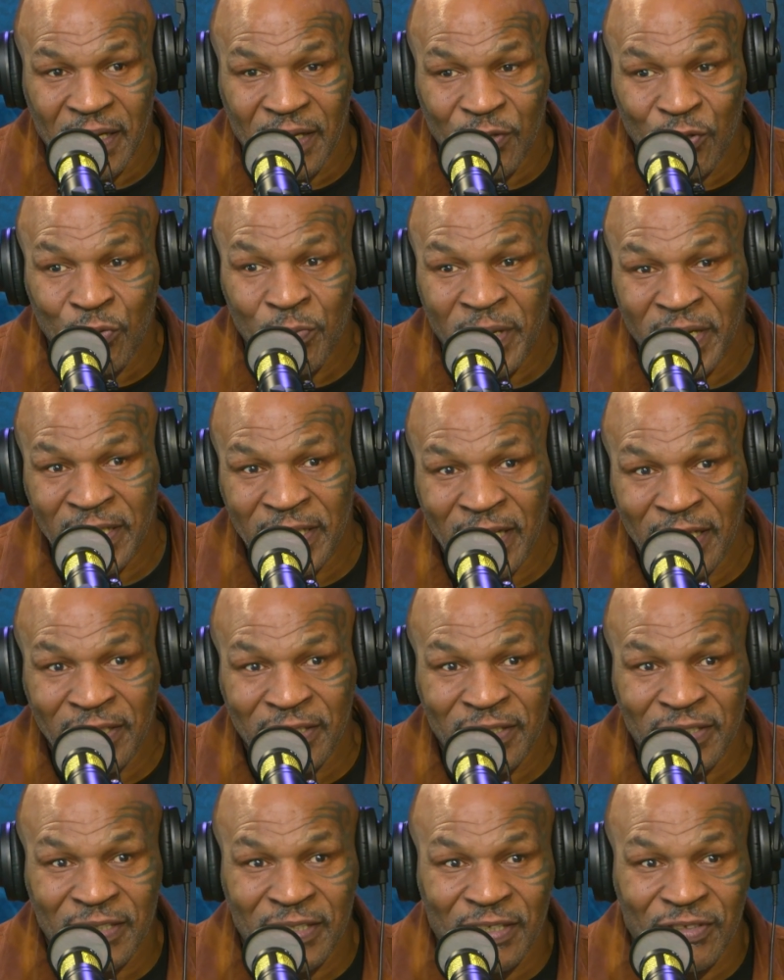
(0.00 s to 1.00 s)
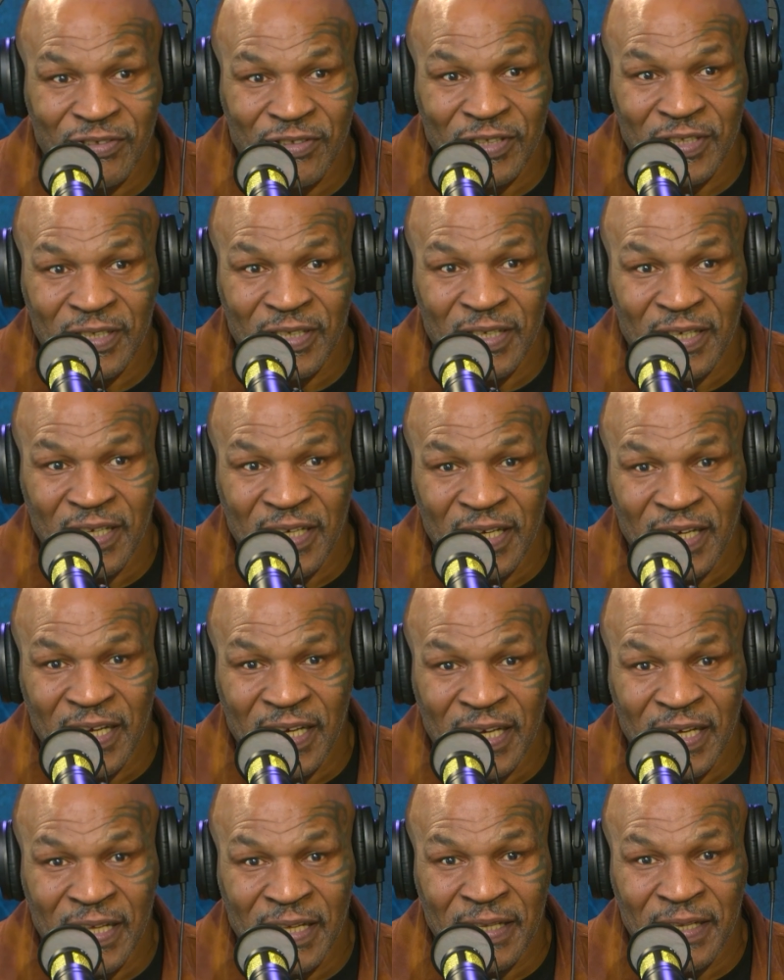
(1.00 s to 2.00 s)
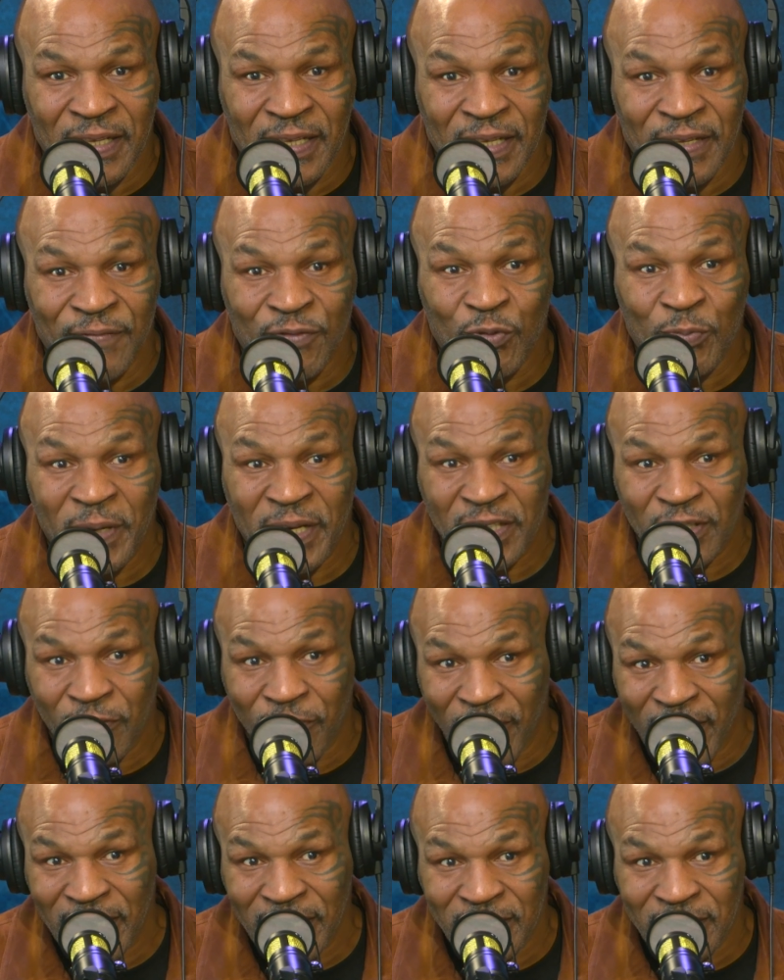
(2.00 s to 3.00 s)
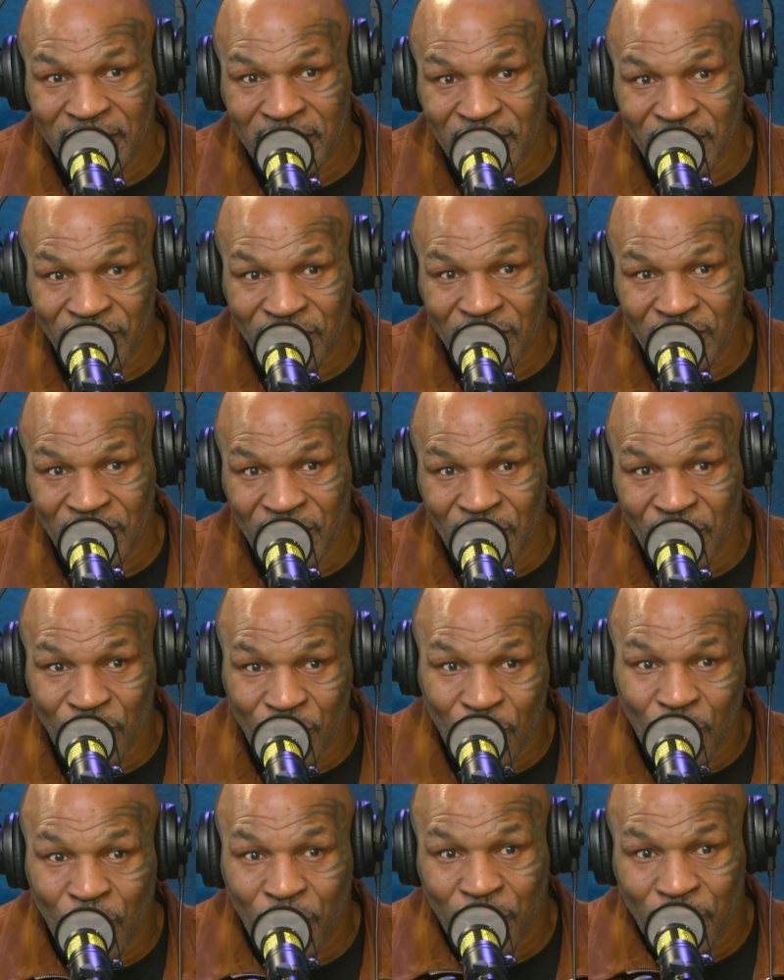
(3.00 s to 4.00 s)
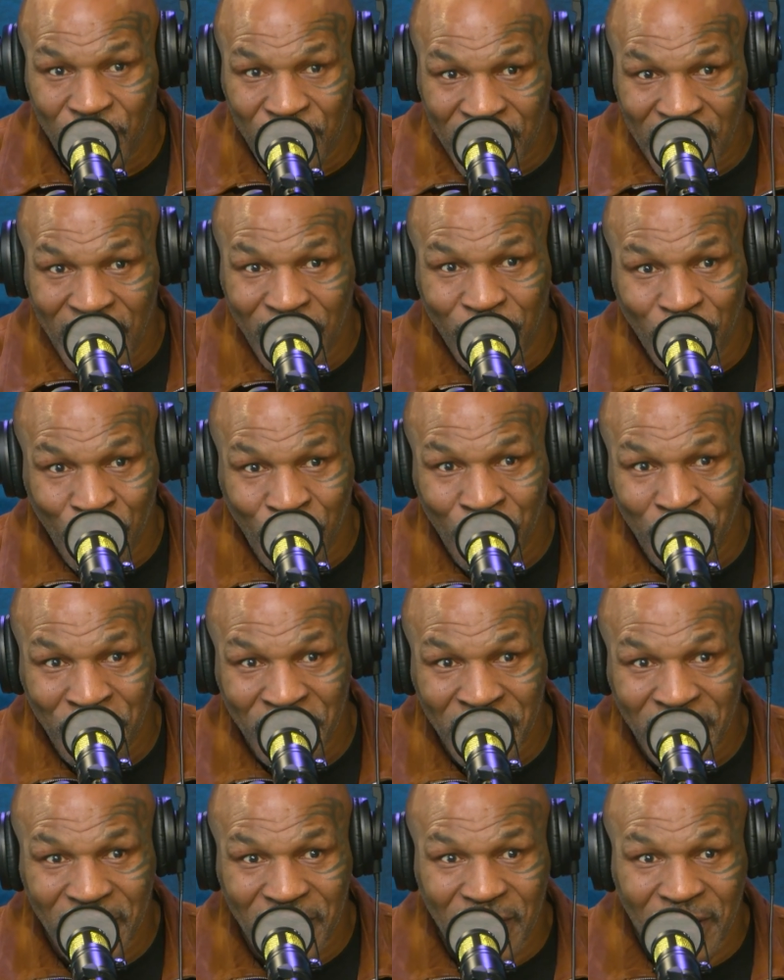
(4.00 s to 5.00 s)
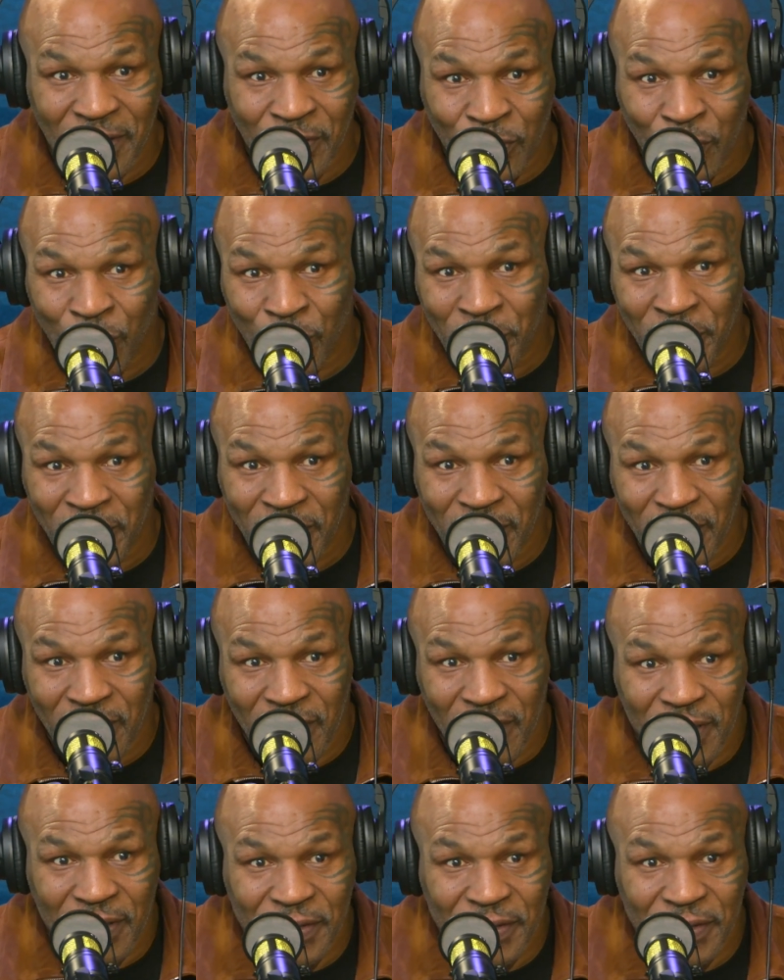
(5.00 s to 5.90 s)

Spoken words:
You make that decision, and if you make the right decision, you're going to see that therapist.